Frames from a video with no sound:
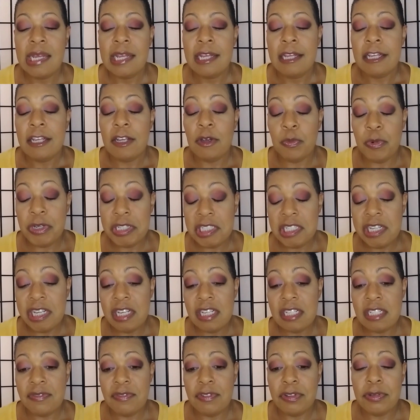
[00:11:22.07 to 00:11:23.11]
In which
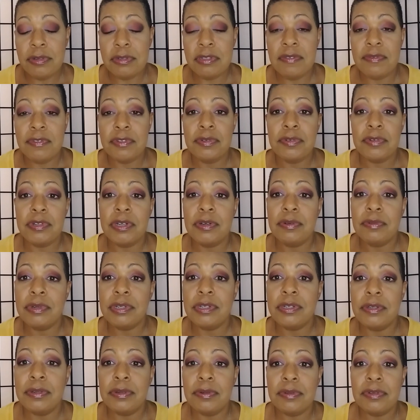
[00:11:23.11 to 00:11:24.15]
case, for those of you who don't
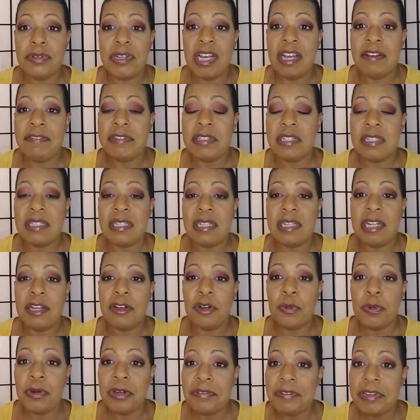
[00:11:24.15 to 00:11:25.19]
know, you have to send out
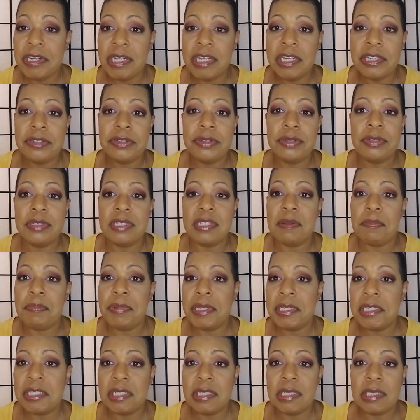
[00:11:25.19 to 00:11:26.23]
query letters and
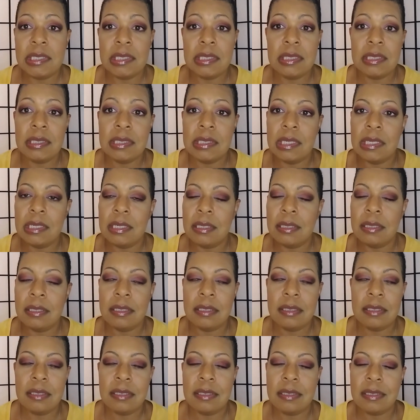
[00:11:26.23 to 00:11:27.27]
pitches, and
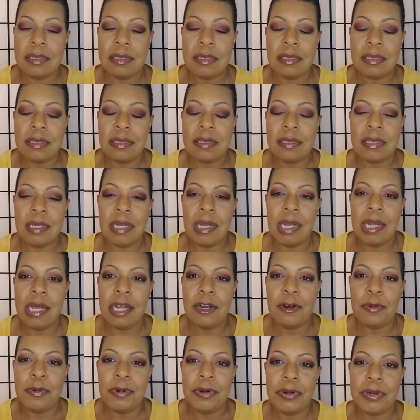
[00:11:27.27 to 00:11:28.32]
it's a lot
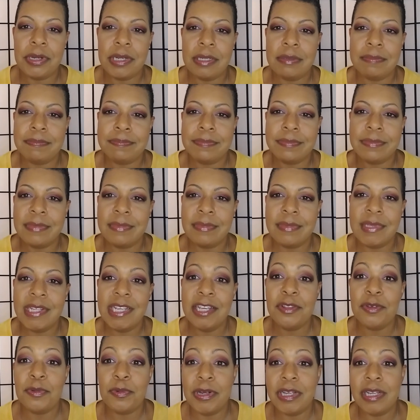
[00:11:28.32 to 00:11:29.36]
of work.
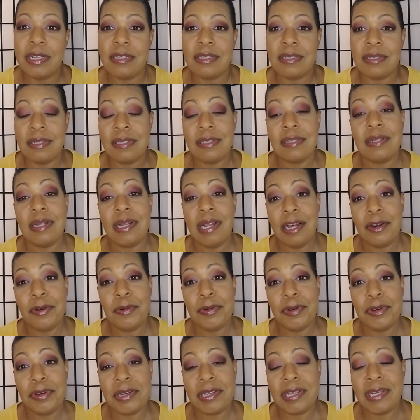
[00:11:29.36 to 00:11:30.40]
Either way, it's, it's a lot of
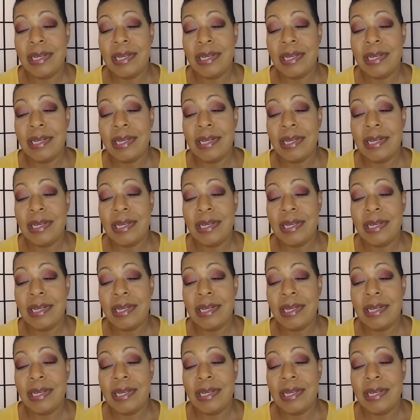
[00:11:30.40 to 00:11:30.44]
work.